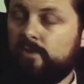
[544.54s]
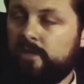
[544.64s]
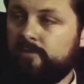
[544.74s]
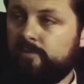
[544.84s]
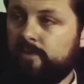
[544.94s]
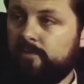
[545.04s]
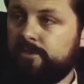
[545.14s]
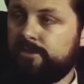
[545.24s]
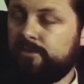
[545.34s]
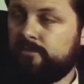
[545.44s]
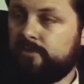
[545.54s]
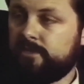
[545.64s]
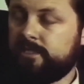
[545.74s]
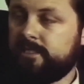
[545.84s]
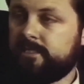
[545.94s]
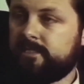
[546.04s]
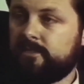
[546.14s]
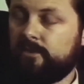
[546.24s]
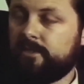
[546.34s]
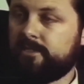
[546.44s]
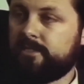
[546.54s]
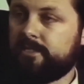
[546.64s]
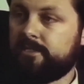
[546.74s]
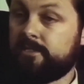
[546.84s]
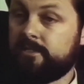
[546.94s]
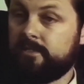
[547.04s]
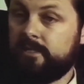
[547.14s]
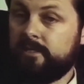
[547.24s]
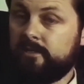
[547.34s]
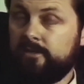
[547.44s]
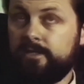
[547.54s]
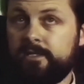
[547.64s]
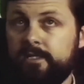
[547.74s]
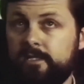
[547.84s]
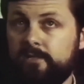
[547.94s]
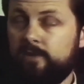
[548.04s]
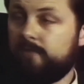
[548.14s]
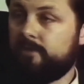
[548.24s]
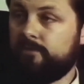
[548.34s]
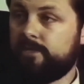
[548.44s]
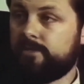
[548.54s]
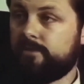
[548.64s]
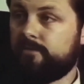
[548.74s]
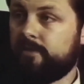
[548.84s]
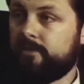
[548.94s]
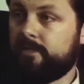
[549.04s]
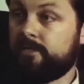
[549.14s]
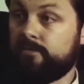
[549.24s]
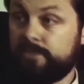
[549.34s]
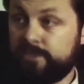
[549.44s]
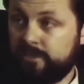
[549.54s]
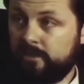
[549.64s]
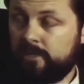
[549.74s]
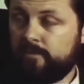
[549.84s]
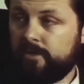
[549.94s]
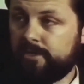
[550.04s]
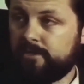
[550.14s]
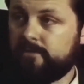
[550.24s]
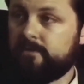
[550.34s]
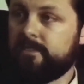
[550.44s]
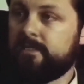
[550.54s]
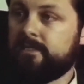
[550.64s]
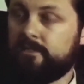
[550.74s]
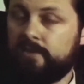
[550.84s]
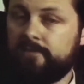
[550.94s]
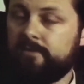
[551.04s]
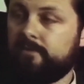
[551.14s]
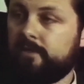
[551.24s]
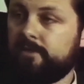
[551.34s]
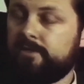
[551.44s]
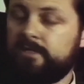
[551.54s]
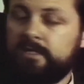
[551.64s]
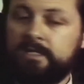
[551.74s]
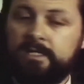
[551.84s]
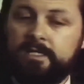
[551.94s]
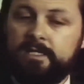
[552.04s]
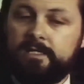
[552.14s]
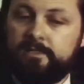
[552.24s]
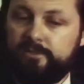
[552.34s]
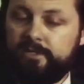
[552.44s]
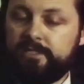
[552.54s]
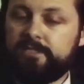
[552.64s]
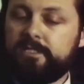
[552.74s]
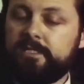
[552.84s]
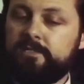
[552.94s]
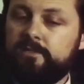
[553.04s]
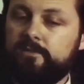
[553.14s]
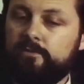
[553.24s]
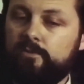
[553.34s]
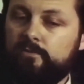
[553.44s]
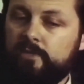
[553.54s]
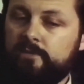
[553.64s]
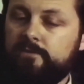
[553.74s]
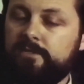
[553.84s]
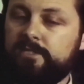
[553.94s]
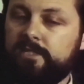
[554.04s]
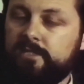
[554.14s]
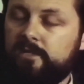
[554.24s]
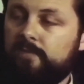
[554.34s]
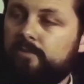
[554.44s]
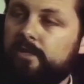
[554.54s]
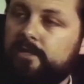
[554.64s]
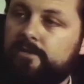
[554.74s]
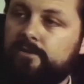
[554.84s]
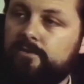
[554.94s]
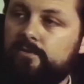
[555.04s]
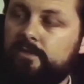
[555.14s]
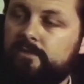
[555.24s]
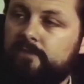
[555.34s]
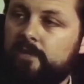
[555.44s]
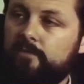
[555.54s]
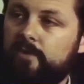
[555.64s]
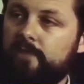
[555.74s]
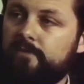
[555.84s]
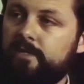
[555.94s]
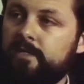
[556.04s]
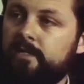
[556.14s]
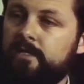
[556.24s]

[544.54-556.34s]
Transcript: 100 published universities and organizations, including the Gravity Research Foundation, which is still operational in Gravity Village in the United States. There were over 100 of these things operating to develop gravity,